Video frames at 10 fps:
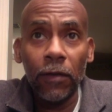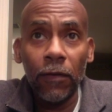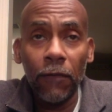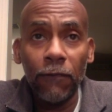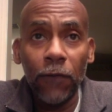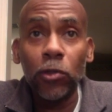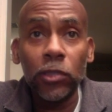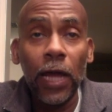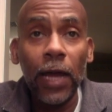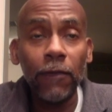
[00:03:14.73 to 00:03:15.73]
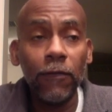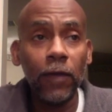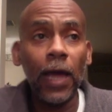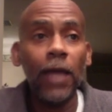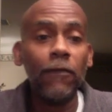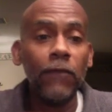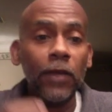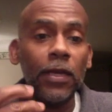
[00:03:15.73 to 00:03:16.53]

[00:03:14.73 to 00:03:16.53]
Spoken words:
first life